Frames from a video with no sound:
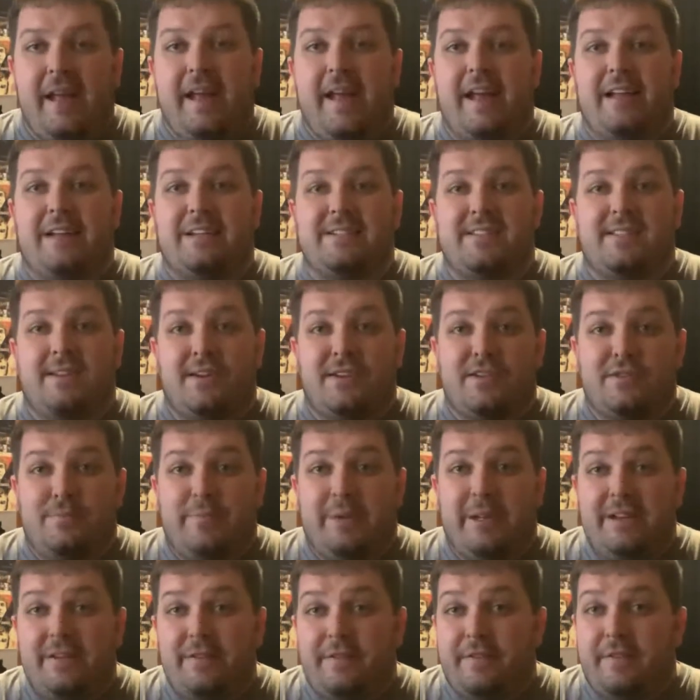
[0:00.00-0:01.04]
And it stars
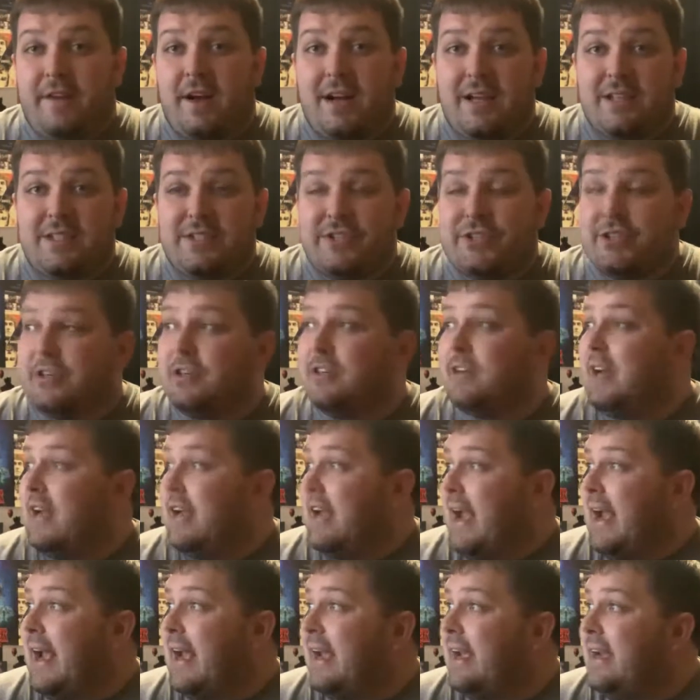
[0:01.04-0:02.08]
Ben Foster
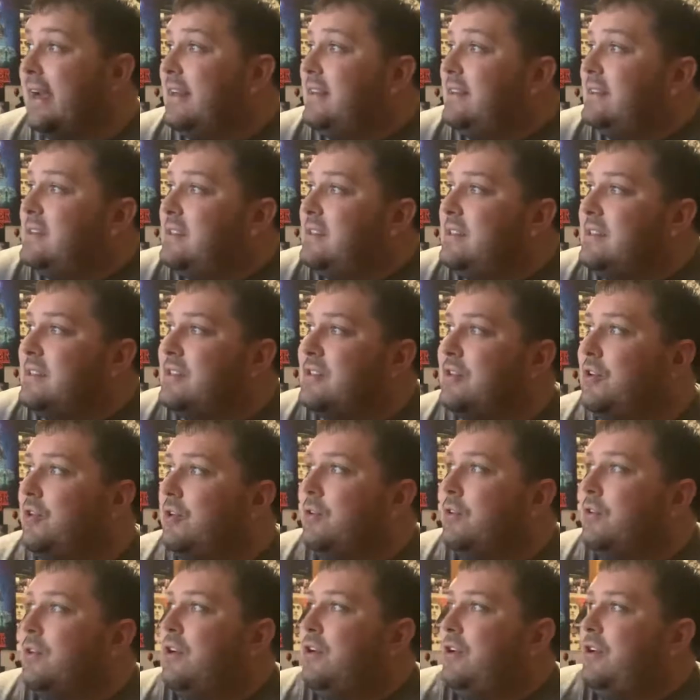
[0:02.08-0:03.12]
and this
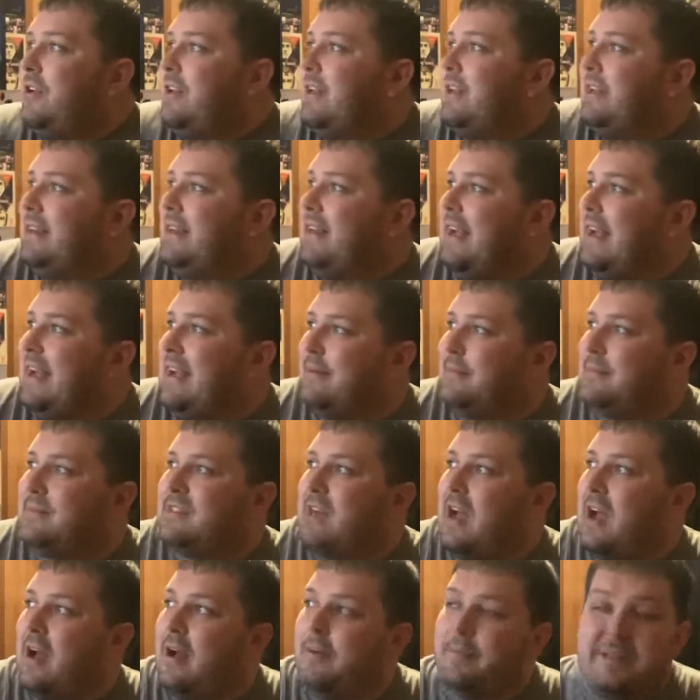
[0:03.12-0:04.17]
girl named
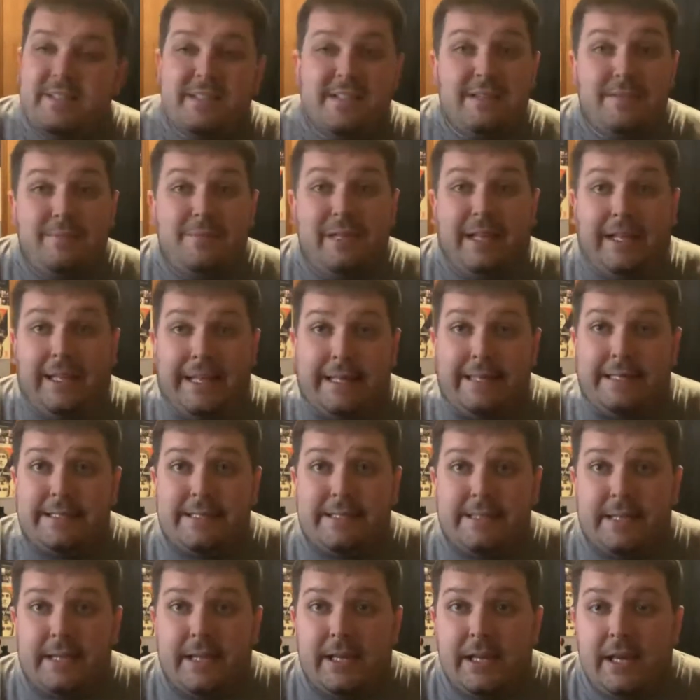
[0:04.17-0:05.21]
Thomasin
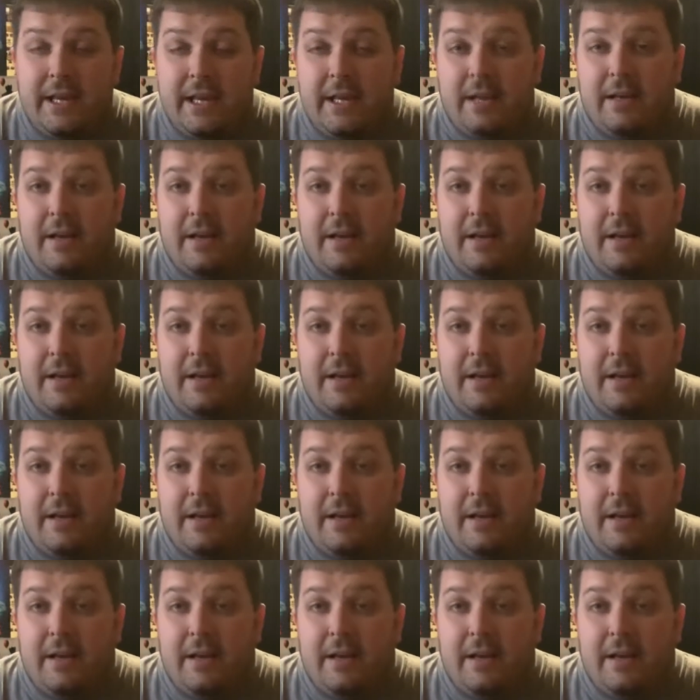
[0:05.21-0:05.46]
McKenzie.